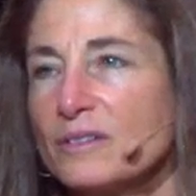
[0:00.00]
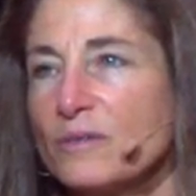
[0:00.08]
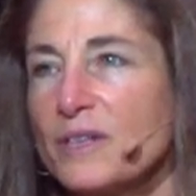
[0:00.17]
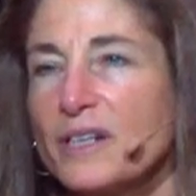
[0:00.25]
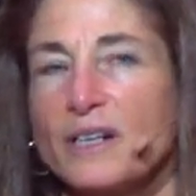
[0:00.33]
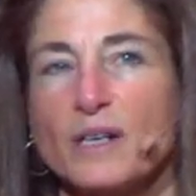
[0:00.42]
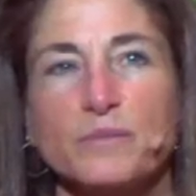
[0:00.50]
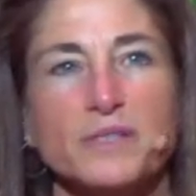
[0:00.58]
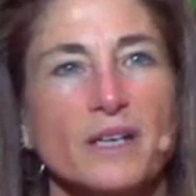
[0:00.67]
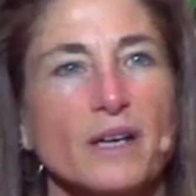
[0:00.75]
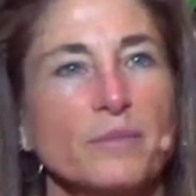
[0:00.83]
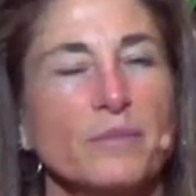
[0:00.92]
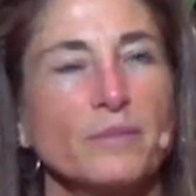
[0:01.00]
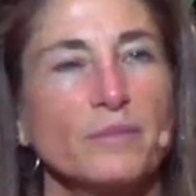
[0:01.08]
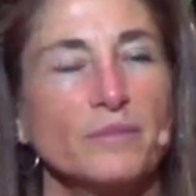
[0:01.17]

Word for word: When it comes up,